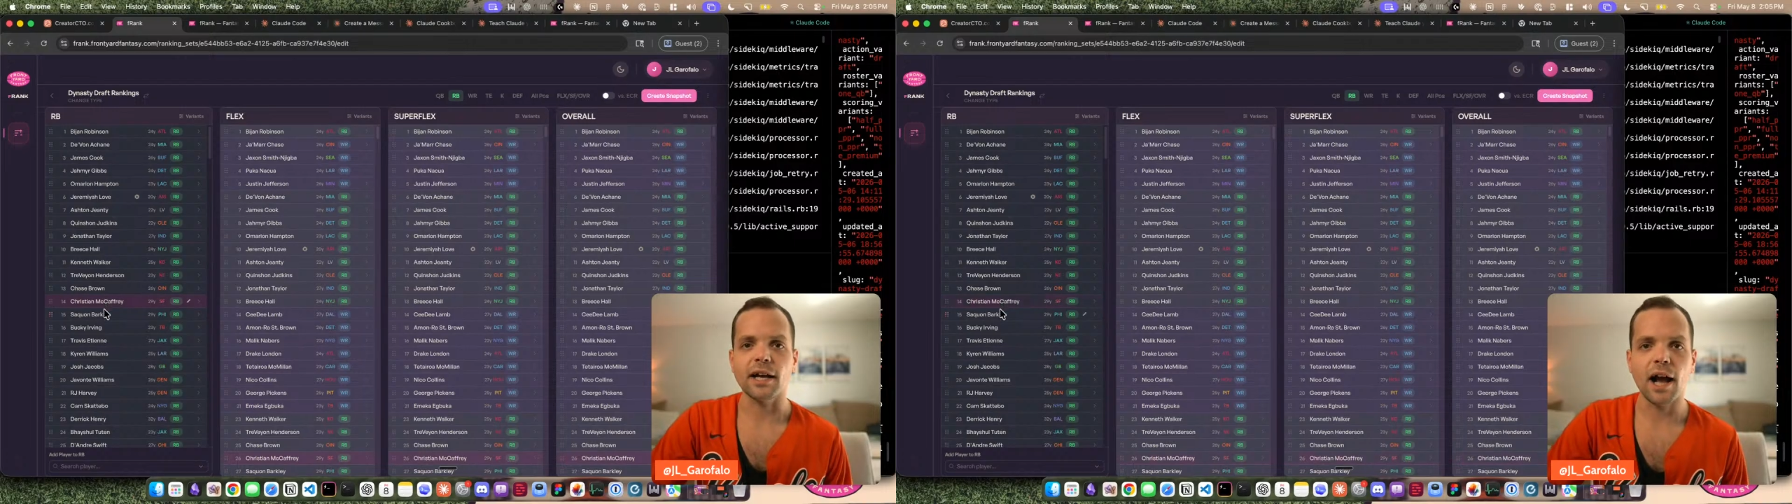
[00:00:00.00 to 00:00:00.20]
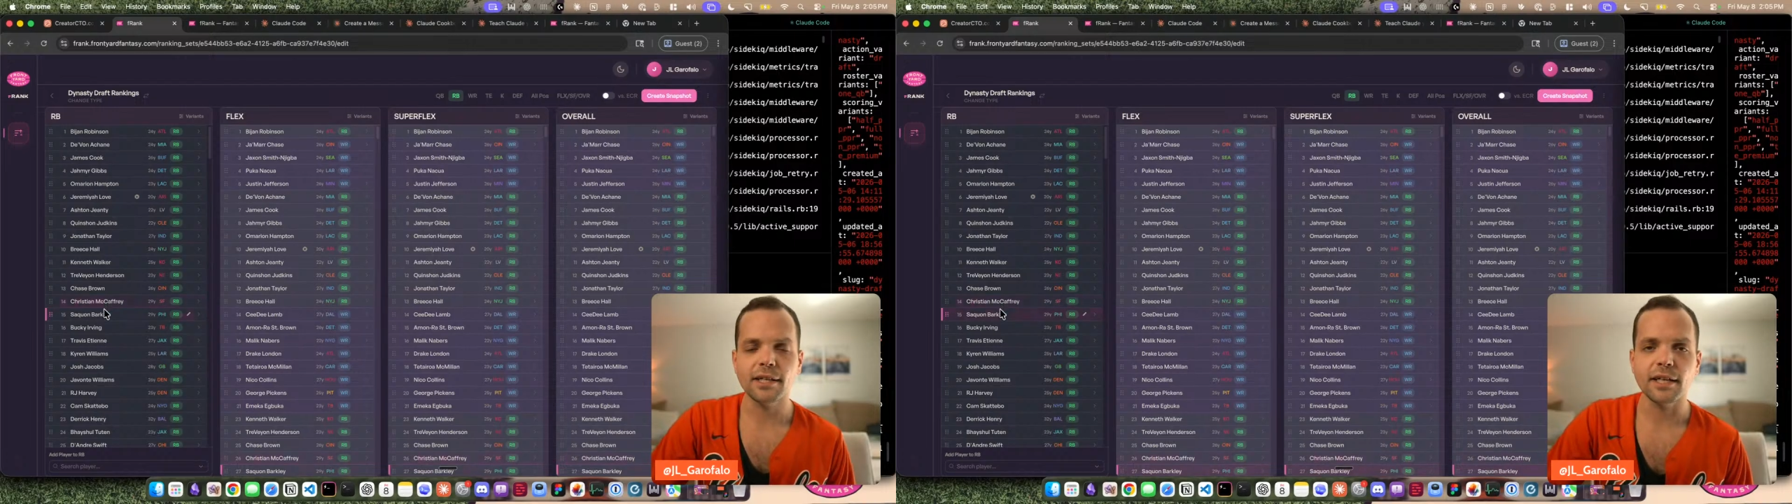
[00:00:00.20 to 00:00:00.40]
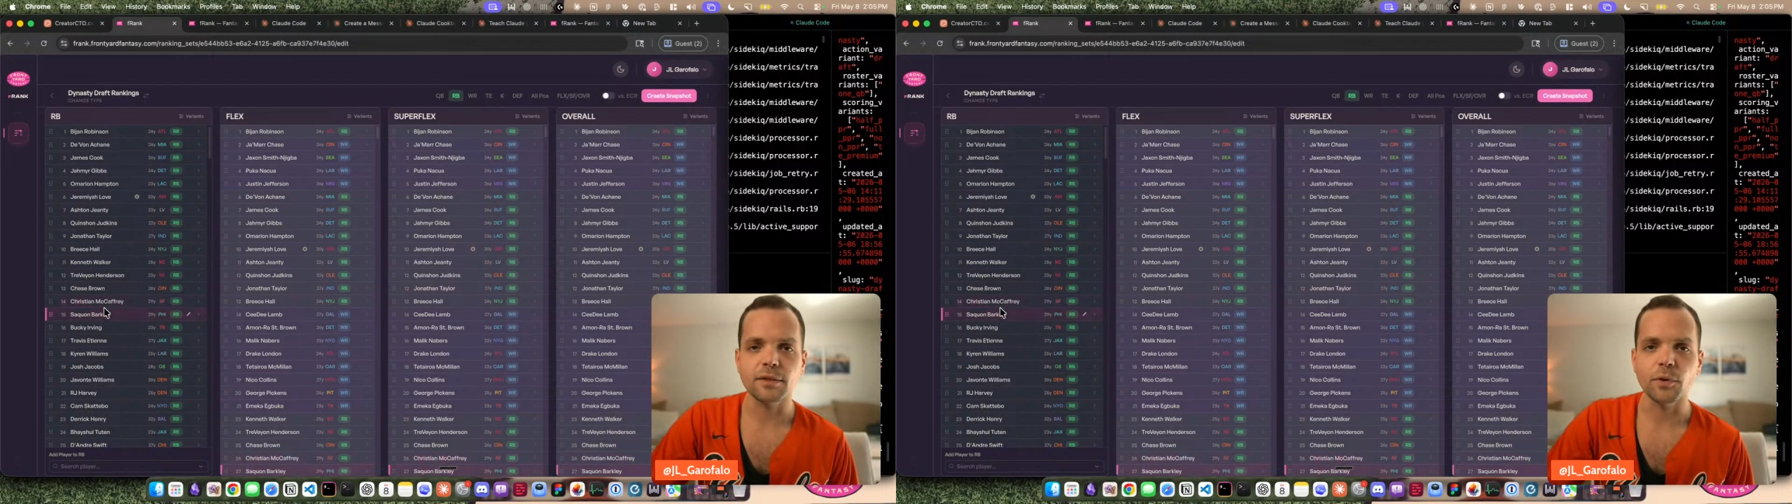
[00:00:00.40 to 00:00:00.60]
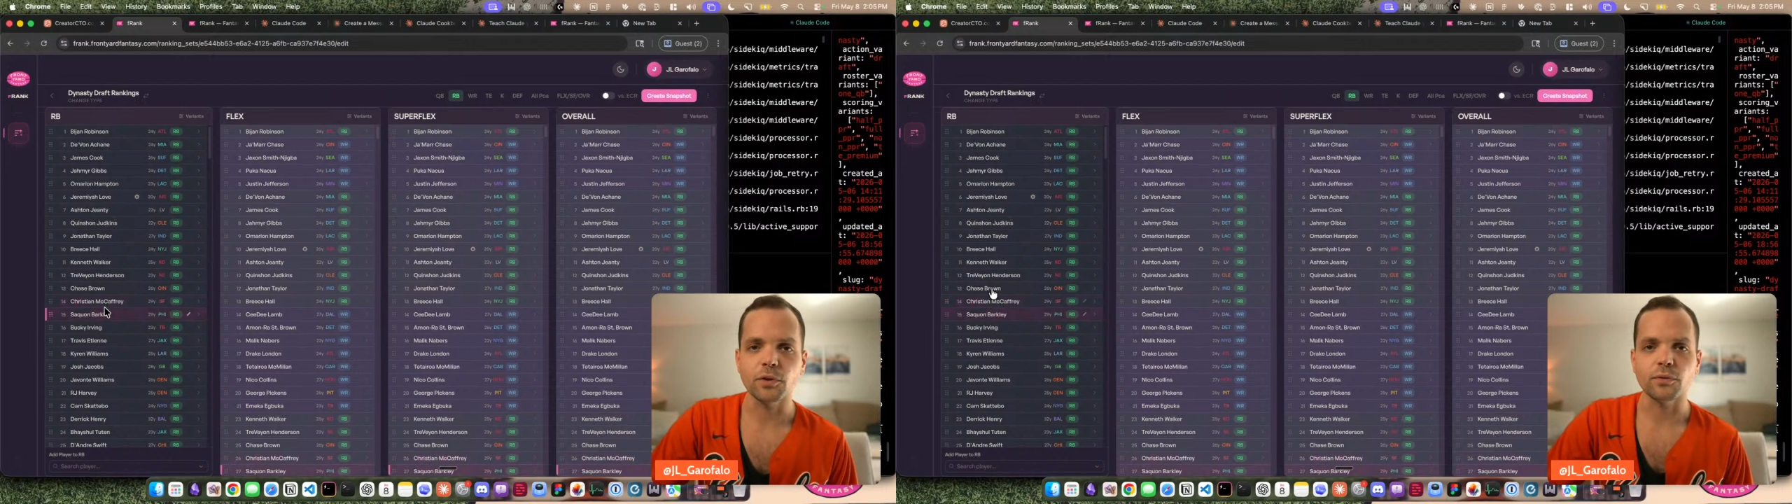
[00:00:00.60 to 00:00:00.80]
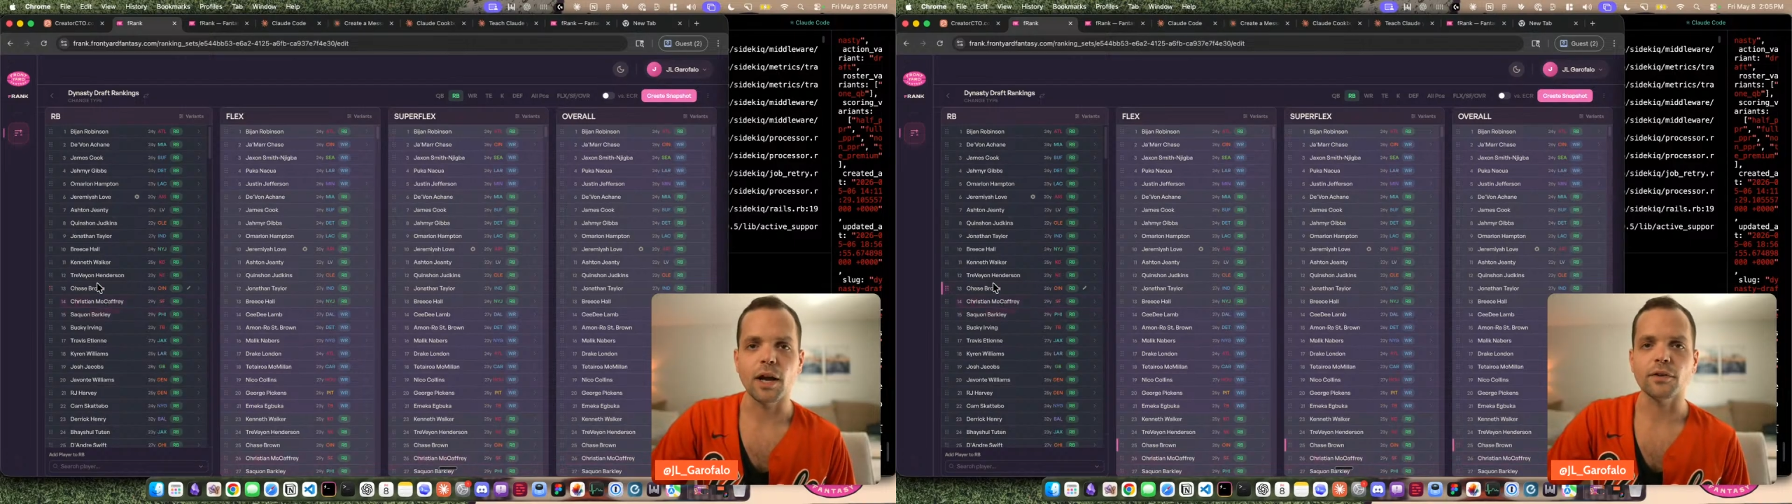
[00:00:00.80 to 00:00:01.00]
contest
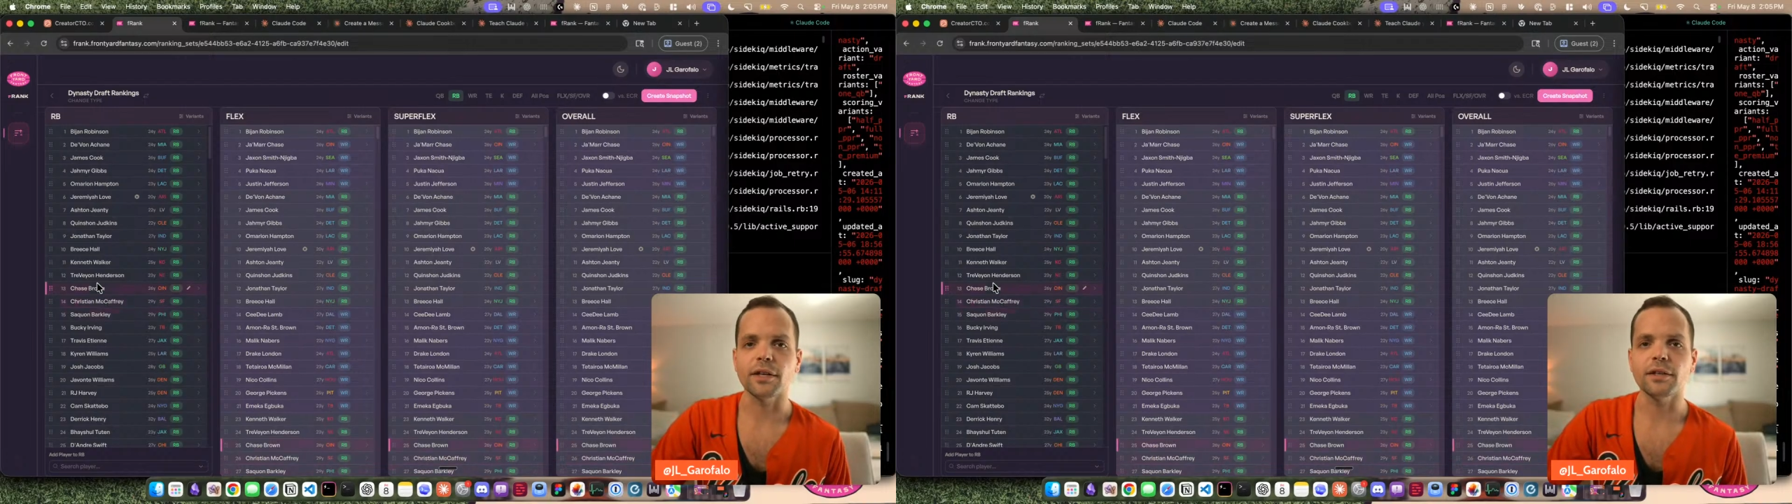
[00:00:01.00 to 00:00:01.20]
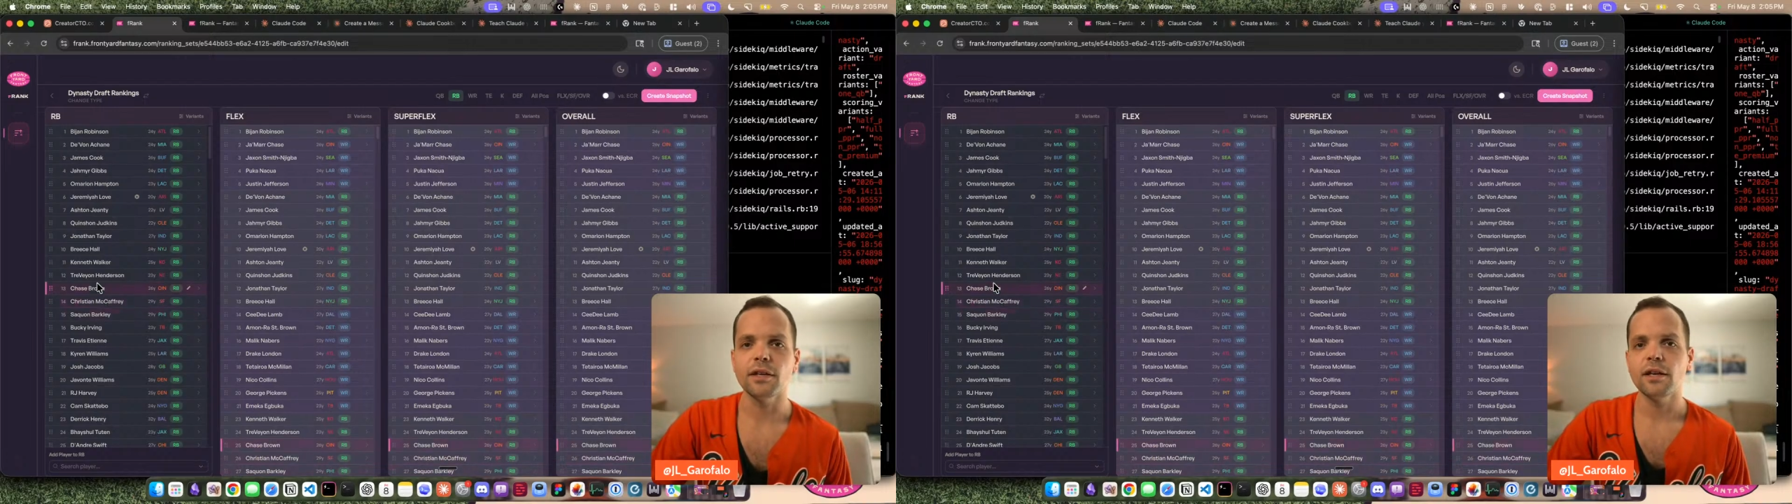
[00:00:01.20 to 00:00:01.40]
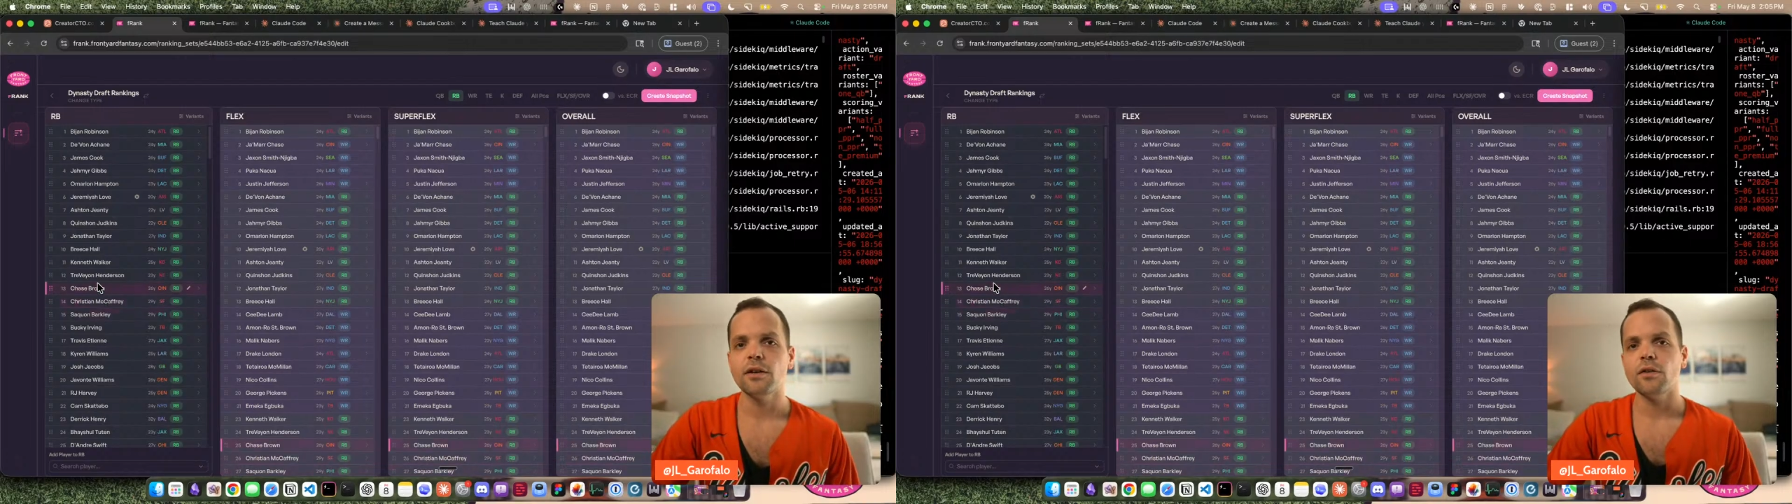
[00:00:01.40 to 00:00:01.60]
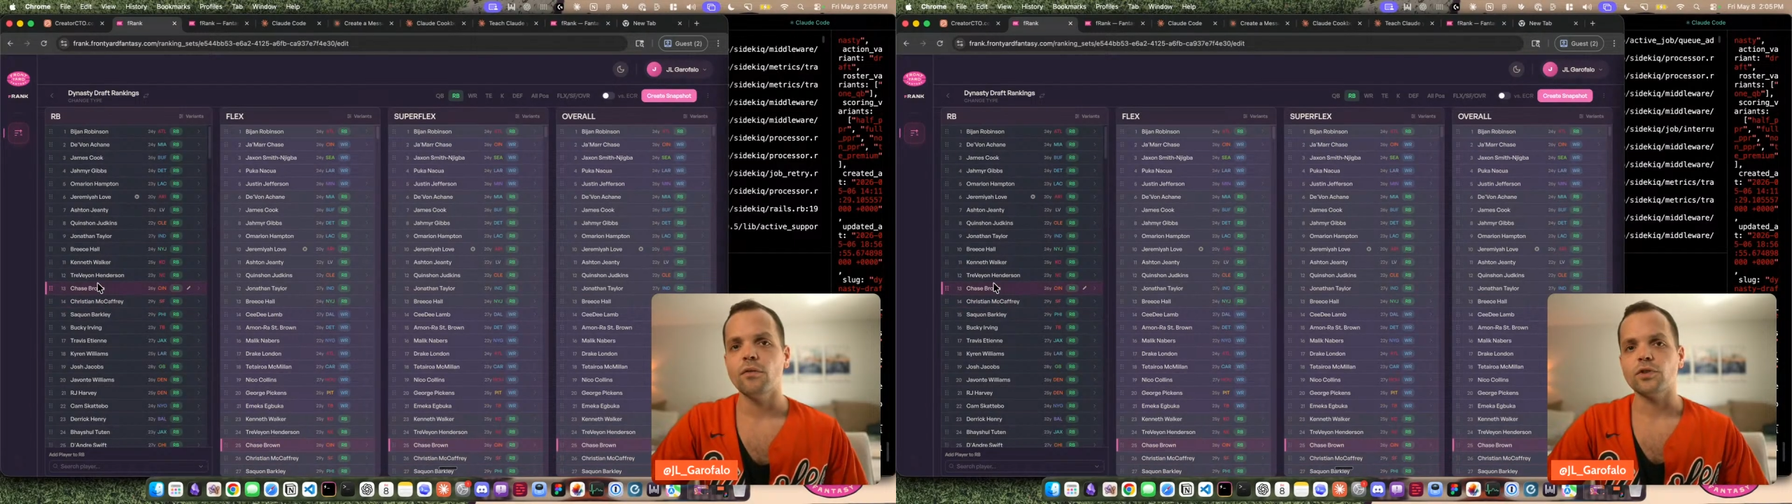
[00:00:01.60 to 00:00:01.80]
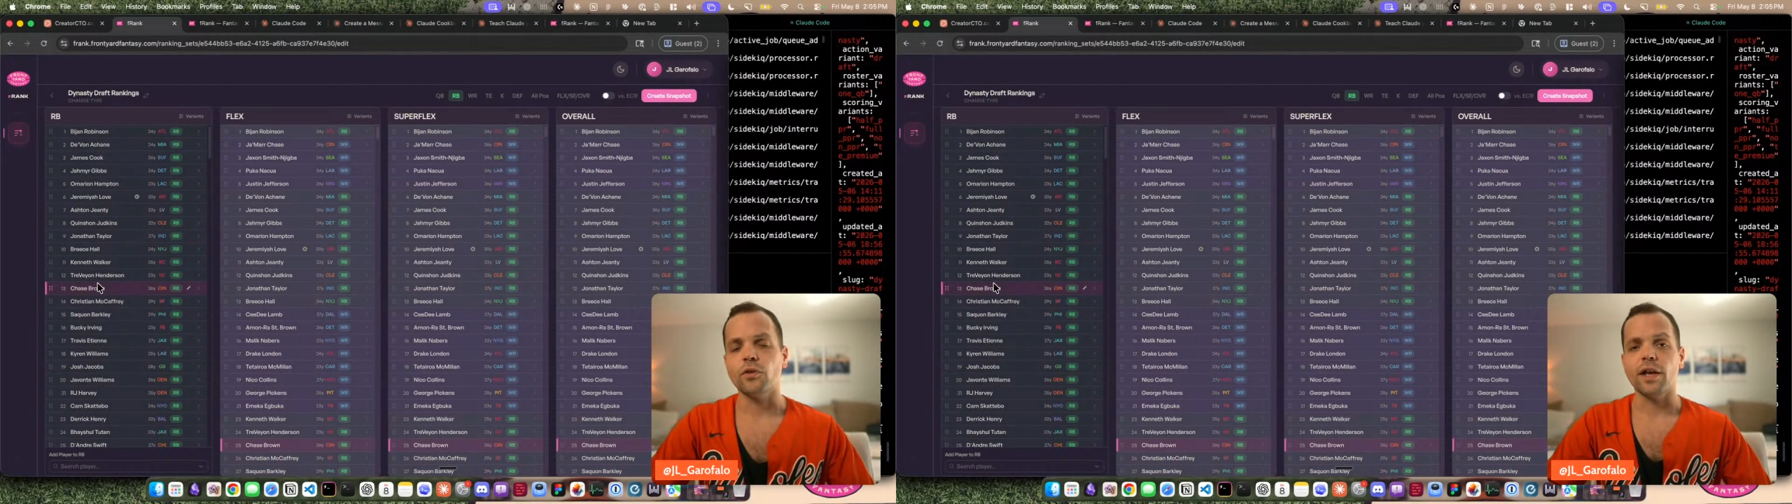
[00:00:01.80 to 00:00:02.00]
built around it
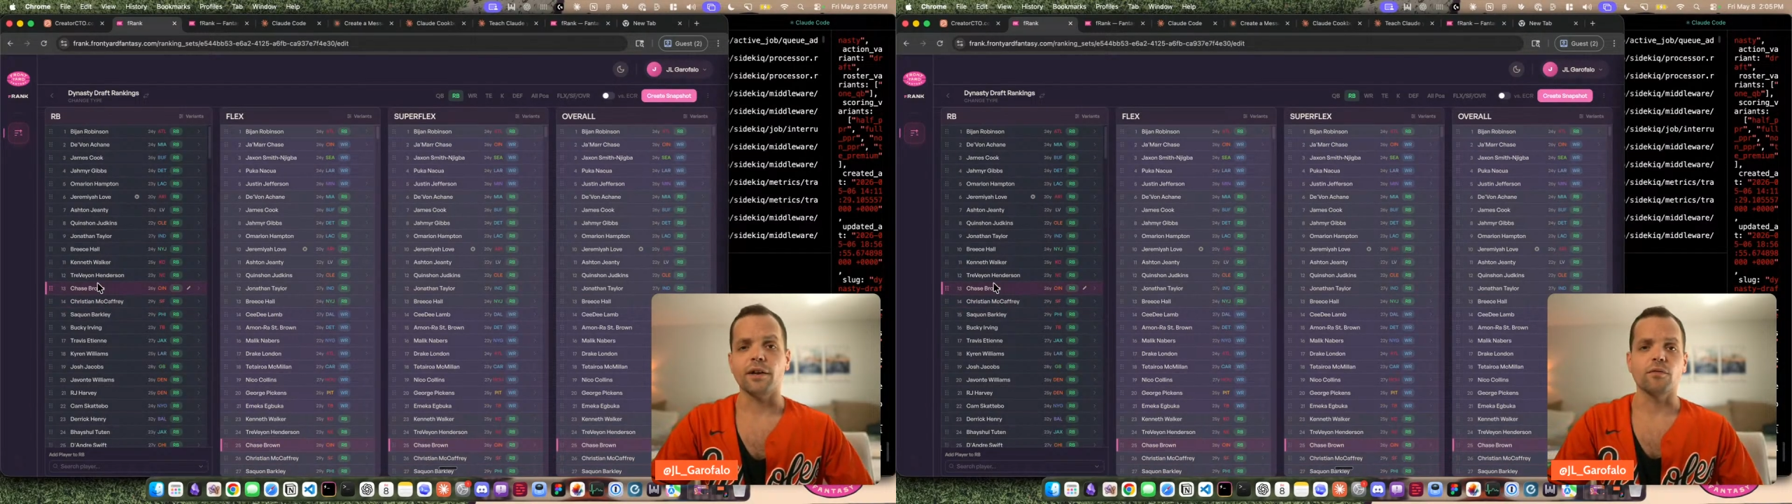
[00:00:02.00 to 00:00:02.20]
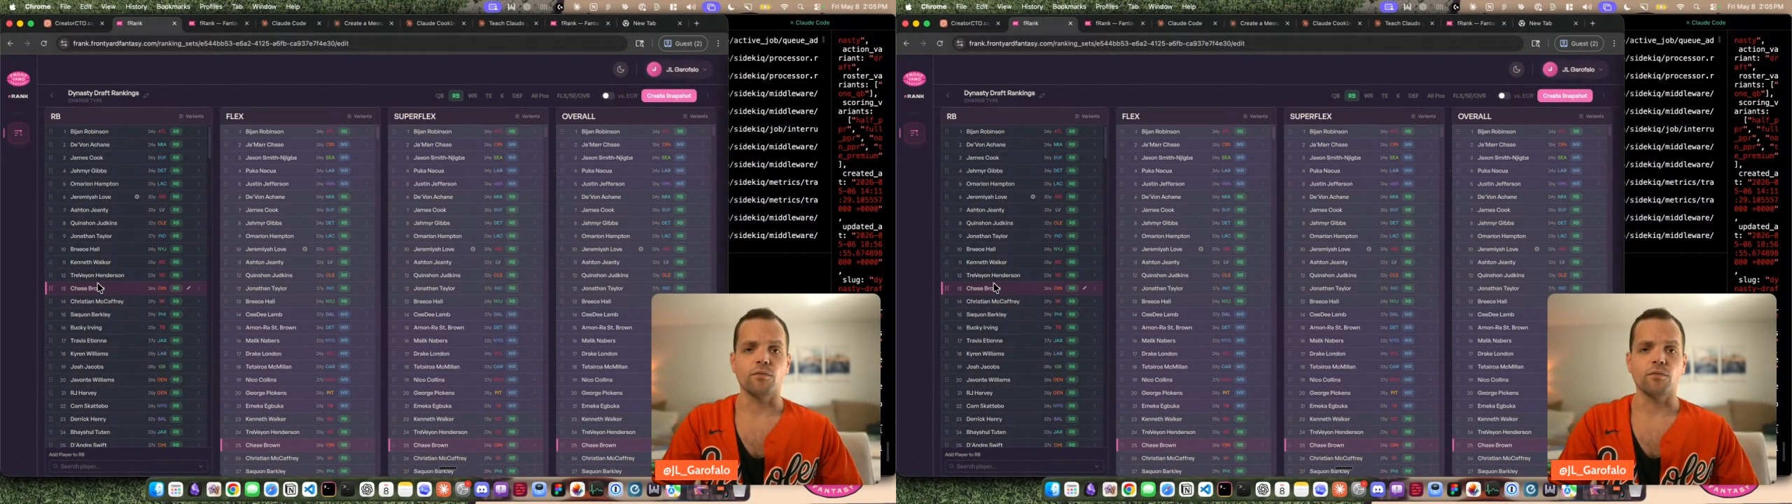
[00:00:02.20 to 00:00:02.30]
so that